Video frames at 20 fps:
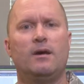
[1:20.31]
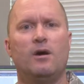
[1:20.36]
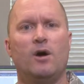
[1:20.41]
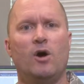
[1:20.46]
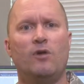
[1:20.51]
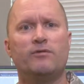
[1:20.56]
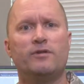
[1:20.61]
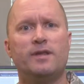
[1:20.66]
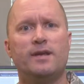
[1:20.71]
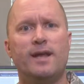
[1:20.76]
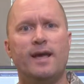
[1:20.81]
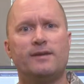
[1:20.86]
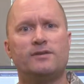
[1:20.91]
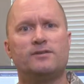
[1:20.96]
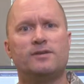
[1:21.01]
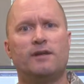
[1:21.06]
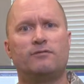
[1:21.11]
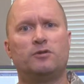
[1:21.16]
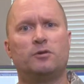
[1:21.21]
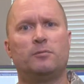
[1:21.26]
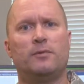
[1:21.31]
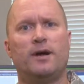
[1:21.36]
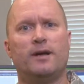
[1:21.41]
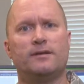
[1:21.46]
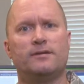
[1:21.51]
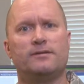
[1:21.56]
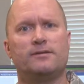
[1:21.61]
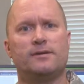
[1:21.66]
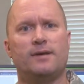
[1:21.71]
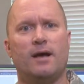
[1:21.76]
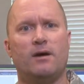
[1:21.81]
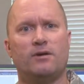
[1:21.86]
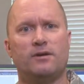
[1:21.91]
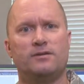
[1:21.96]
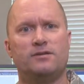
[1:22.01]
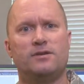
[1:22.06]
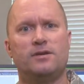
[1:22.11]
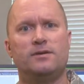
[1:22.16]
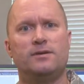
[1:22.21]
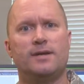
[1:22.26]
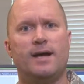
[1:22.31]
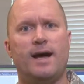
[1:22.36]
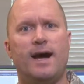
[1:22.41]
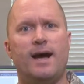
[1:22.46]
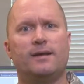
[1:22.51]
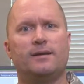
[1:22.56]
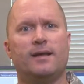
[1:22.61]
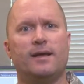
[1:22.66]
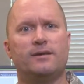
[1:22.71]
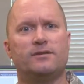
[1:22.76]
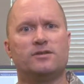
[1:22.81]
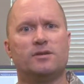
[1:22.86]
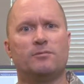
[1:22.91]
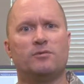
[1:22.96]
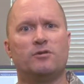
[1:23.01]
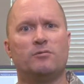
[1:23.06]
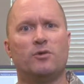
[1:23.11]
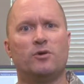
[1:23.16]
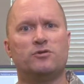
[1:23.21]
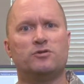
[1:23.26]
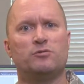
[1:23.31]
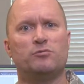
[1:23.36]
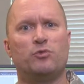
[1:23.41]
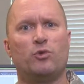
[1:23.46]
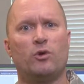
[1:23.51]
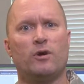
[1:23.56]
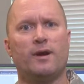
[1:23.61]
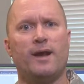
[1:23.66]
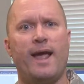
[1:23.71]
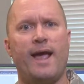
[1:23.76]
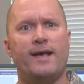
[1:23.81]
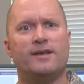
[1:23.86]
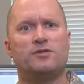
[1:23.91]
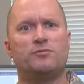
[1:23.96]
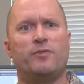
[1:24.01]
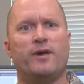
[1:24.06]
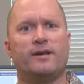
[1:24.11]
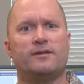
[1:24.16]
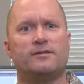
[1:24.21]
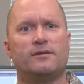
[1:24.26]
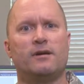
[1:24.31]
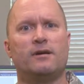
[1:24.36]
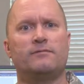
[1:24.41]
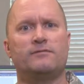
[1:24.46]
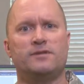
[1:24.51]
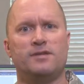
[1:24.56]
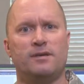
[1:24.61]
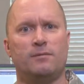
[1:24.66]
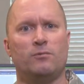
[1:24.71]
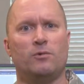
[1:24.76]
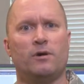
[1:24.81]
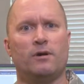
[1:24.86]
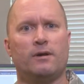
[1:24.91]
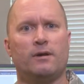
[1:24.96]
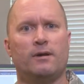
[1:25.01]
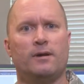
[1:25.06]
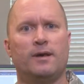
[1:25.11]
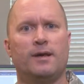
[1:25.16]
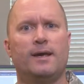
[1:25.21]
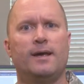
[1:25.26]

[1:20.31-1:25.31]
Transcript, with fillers: Over the next several months, I'll continue to highlight some of the most important aspects of teamwork,